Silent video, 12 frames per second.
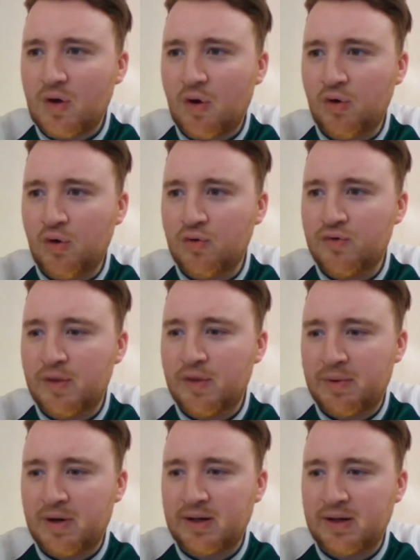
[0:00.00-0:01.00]
all over the
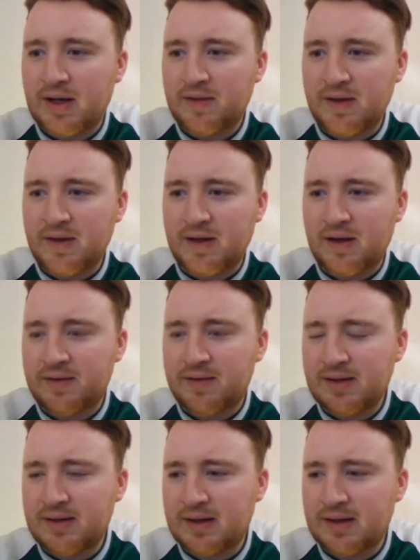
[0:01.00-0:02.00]
park. I think I
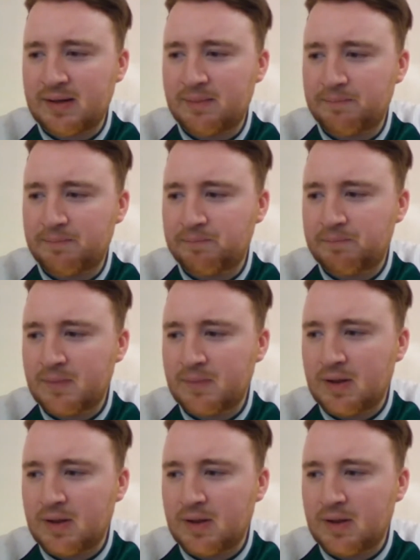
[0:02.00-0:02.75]
think um,